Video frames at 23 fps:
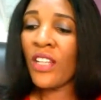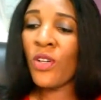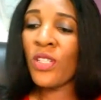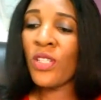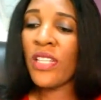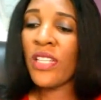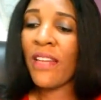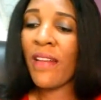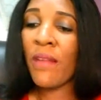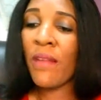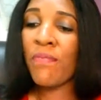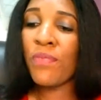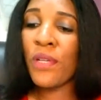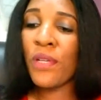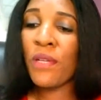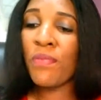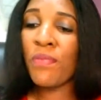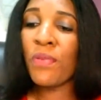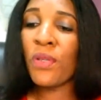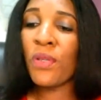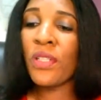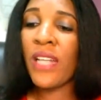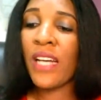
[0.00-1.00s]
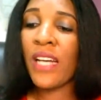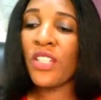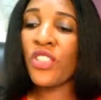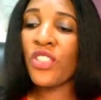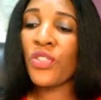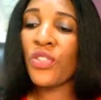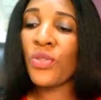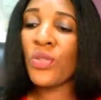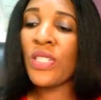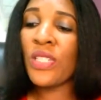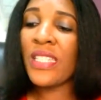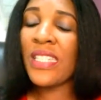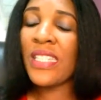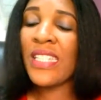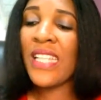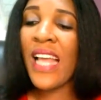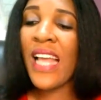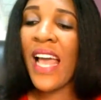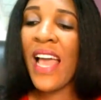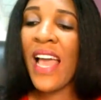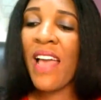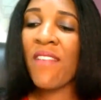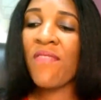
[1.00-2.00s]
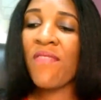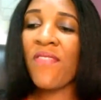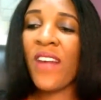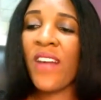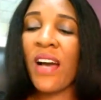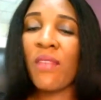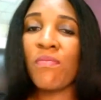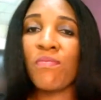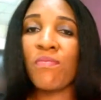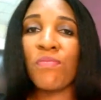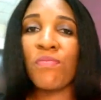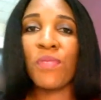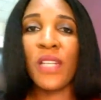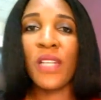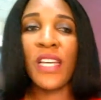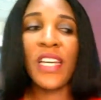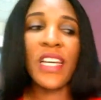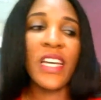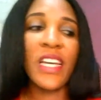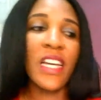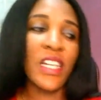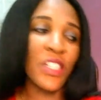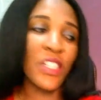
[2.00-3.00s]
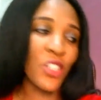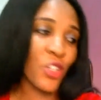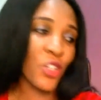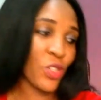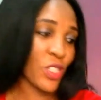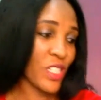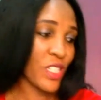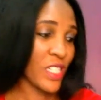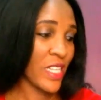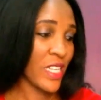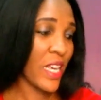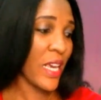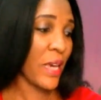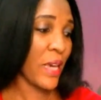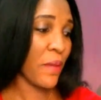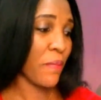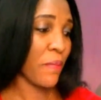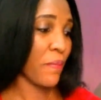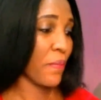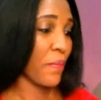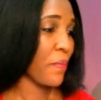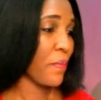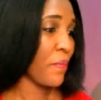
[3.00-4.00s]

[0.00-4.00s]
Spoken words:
You know, there are people that should never be in your team.